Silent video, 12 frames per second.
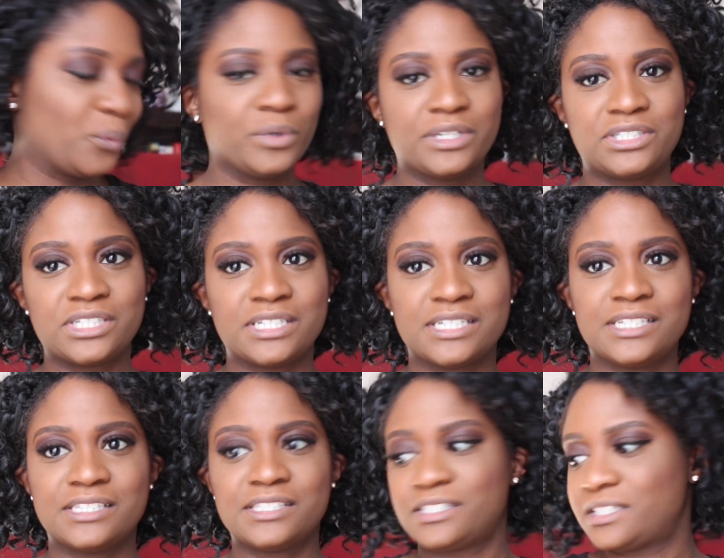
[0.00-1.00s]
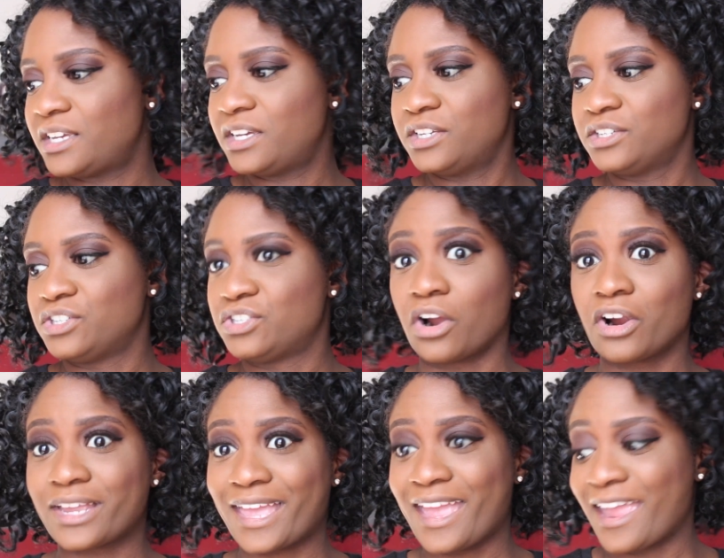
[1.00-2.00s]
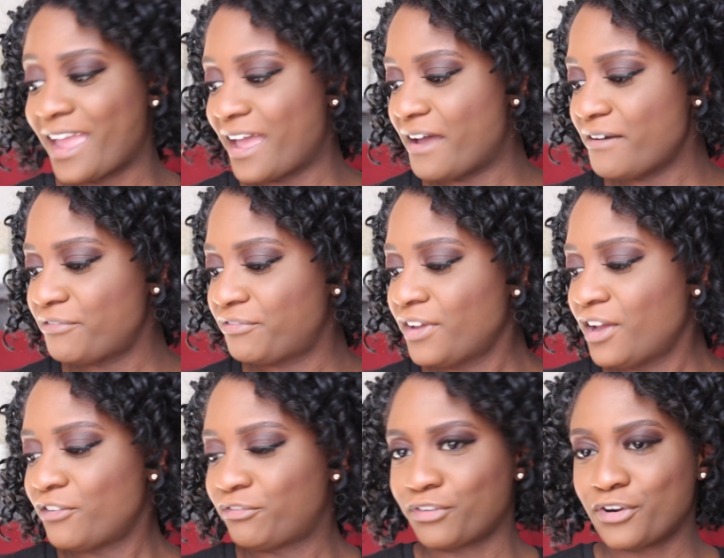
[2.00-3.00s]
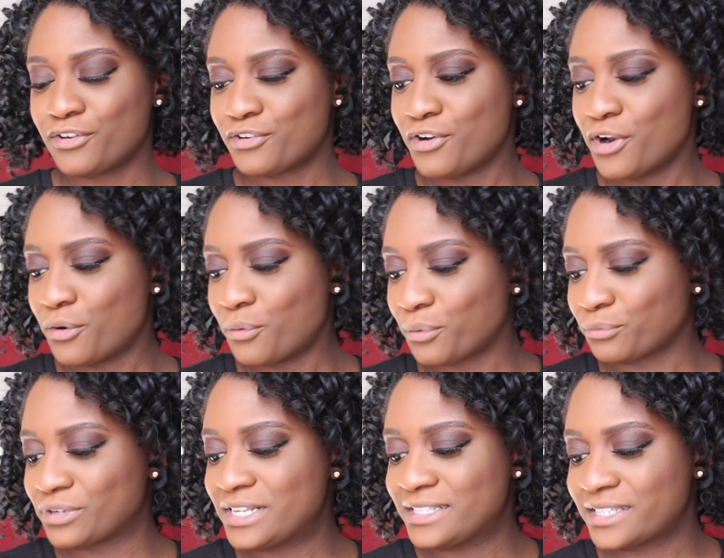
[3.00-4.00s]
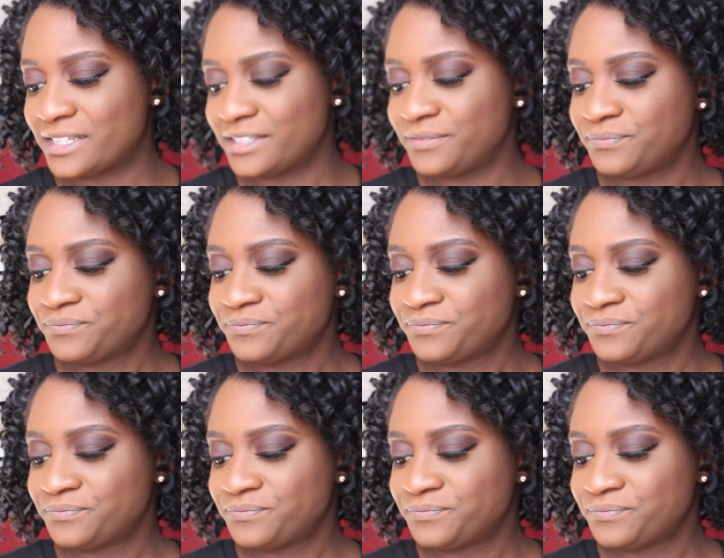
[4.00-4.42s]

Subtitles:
which is dark AF for no reason.